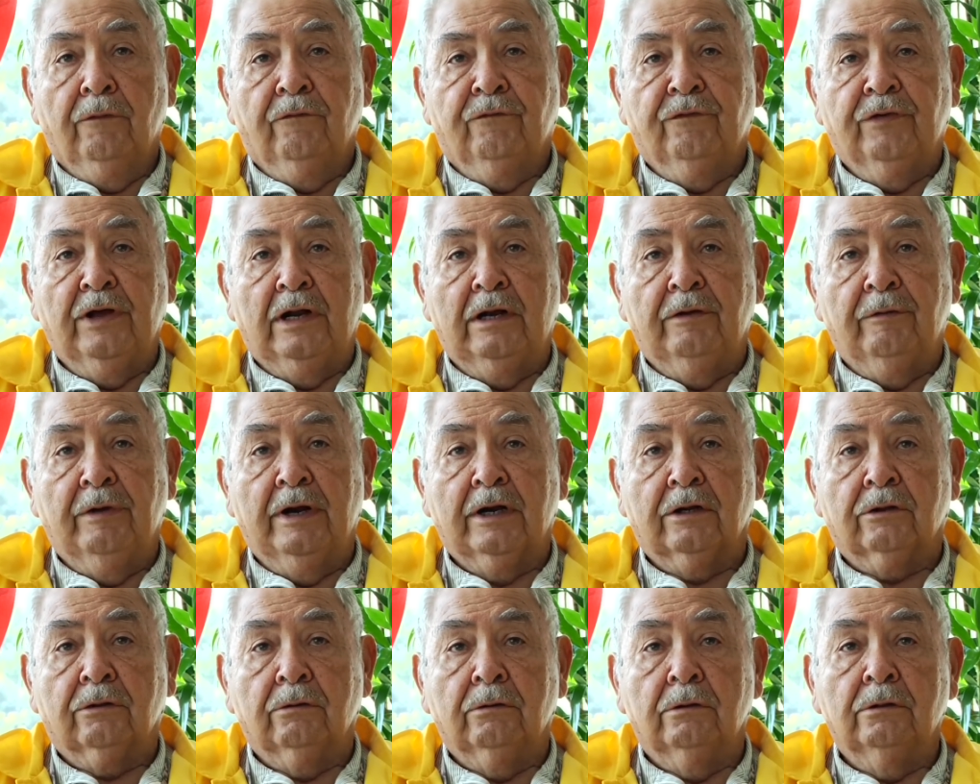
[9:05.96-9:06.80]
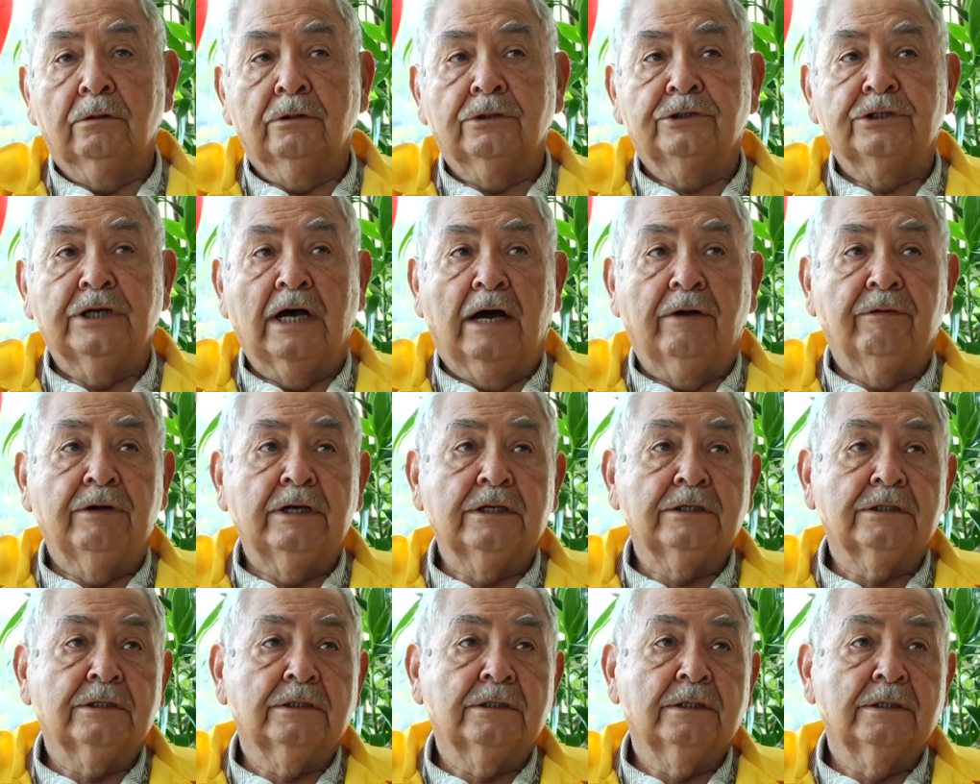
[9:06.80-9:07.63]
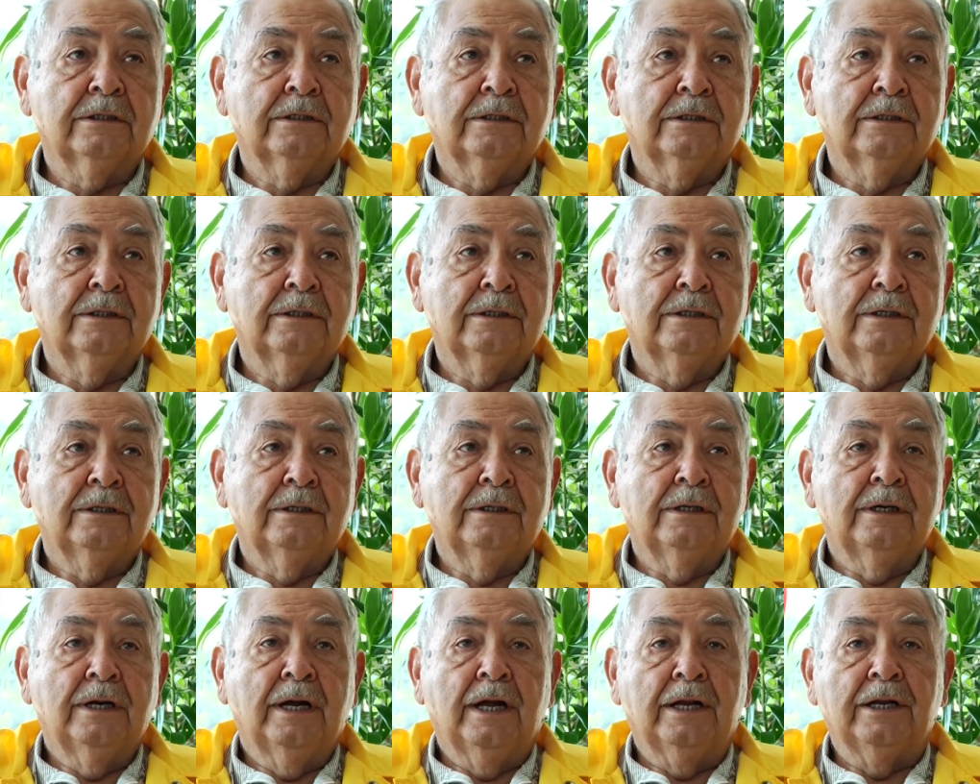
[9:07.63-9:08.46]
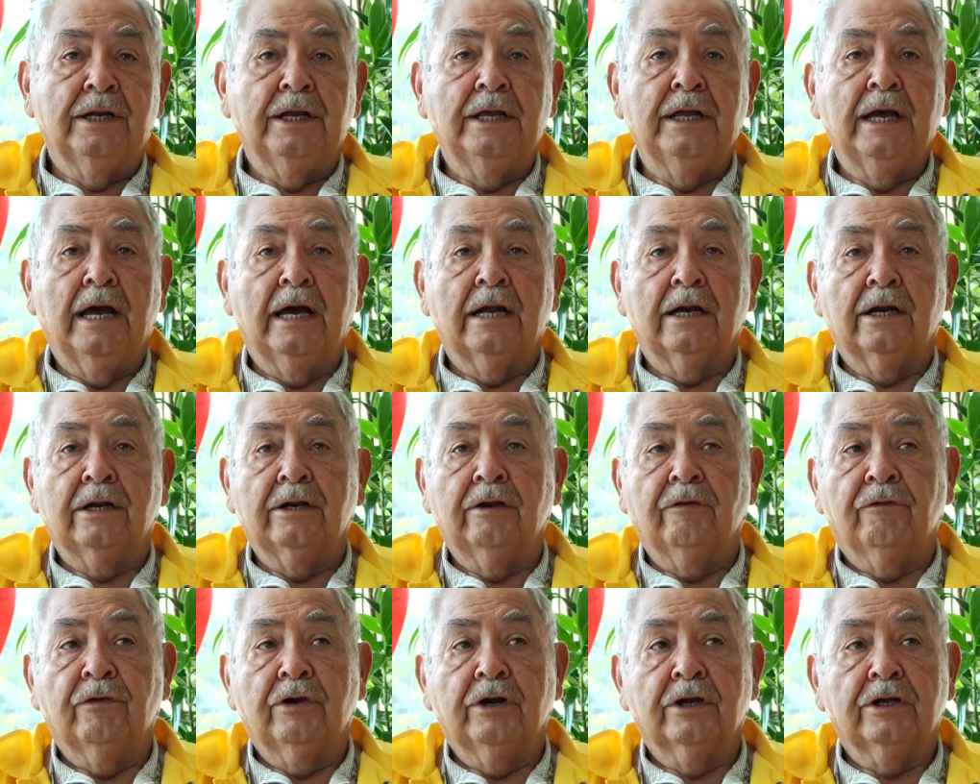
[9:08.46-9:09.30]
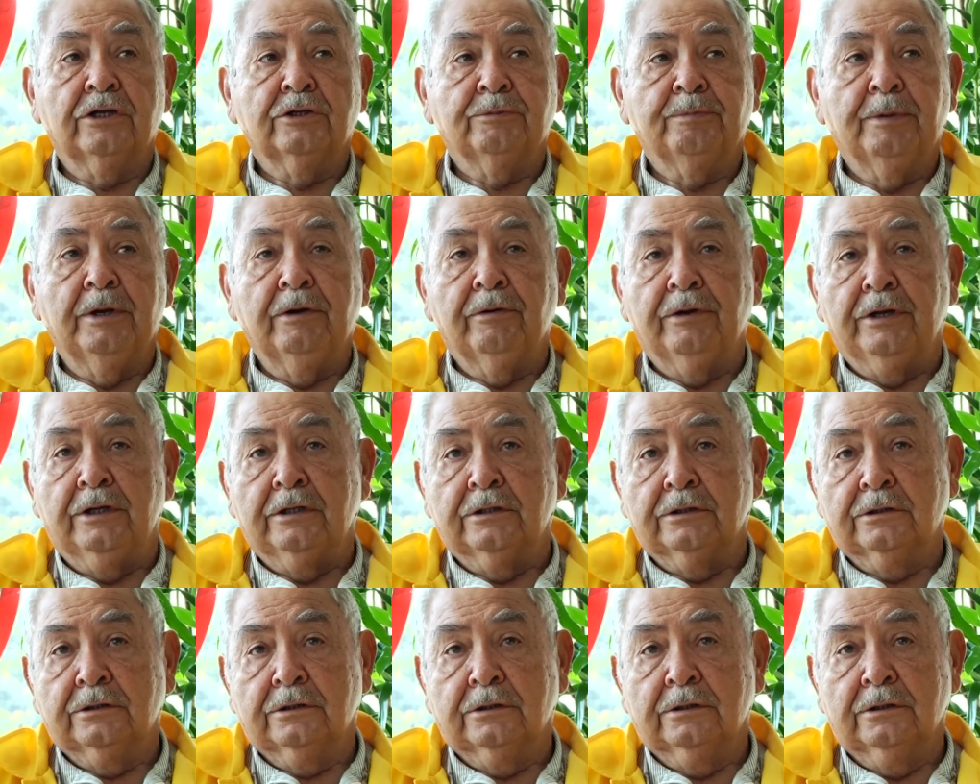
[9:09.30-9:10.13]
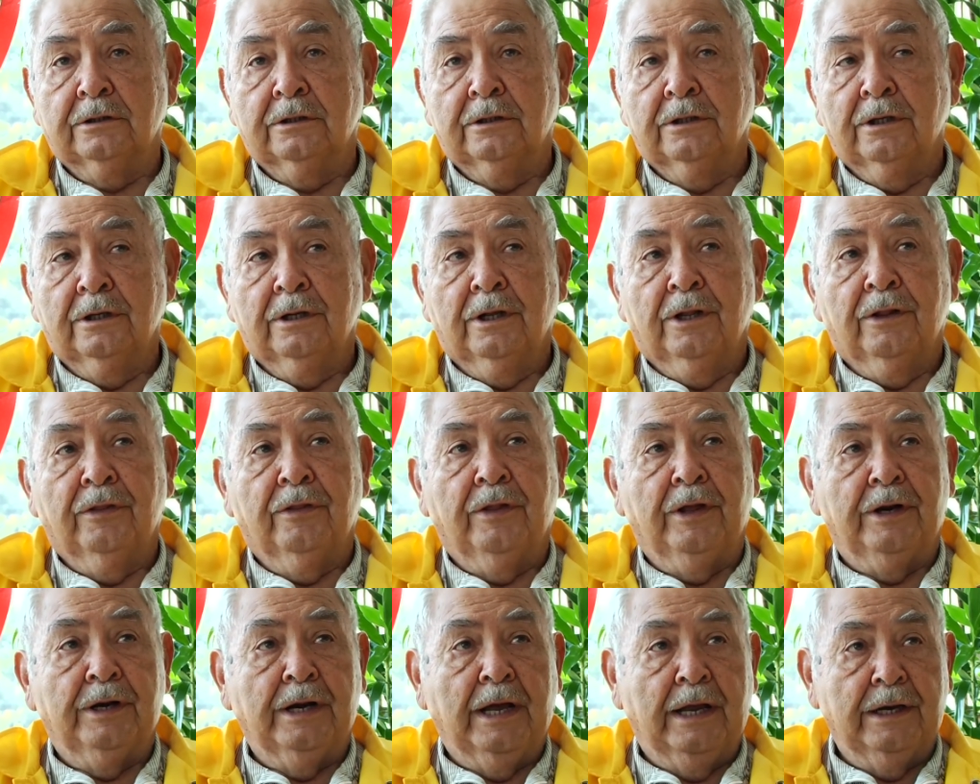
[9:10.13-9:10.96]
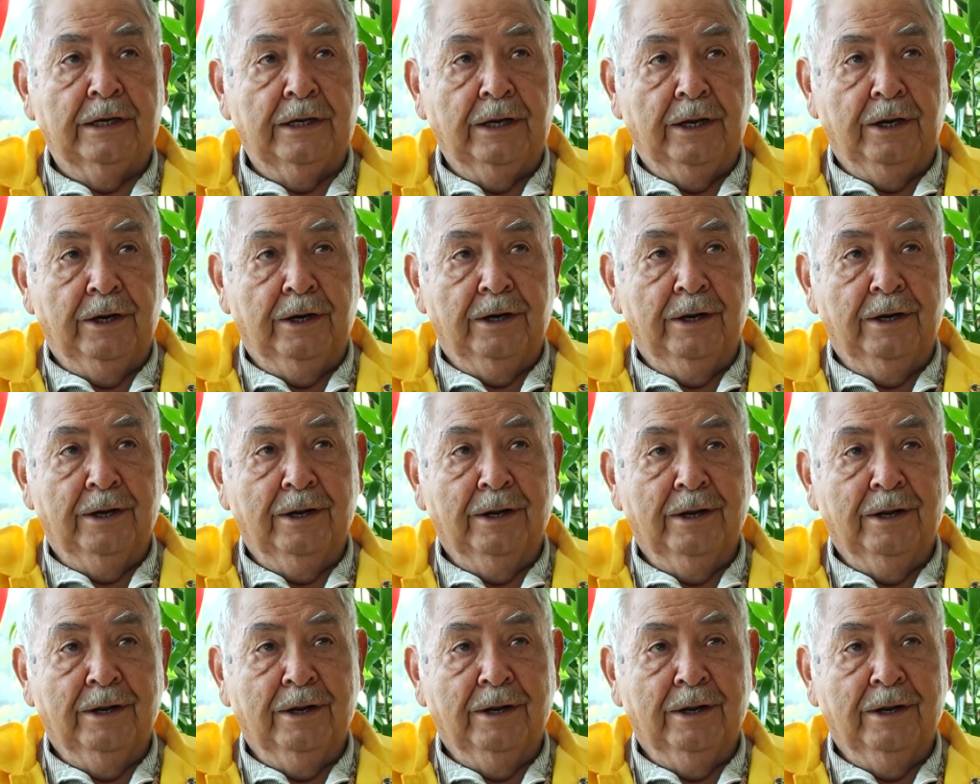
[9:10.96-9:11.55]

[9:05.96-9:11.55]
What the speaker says: Feliberto Chavez, and he had a different experience than I did.